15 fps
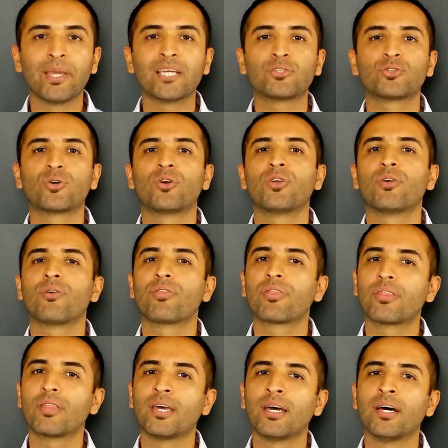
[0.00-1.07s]
Make sure
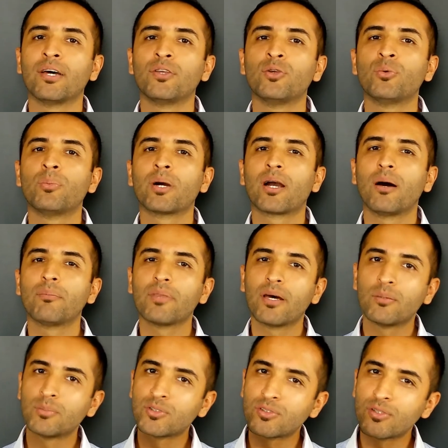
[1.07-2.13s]
you become the
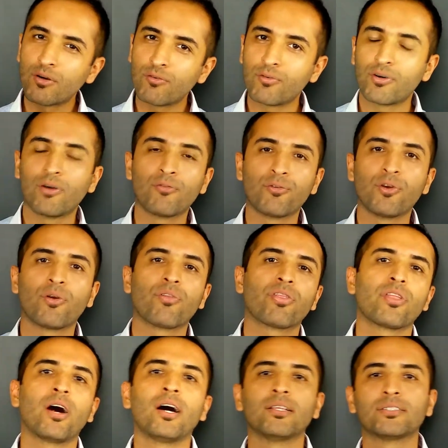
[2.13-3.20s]
observer of your
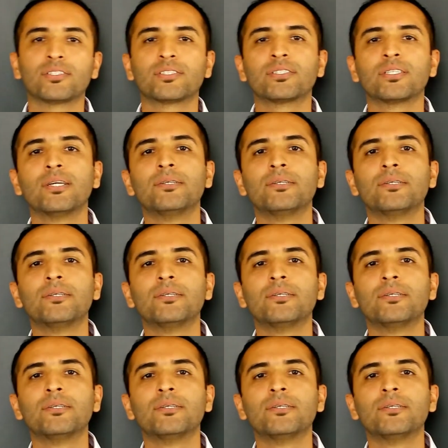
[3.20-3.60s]
thoughts.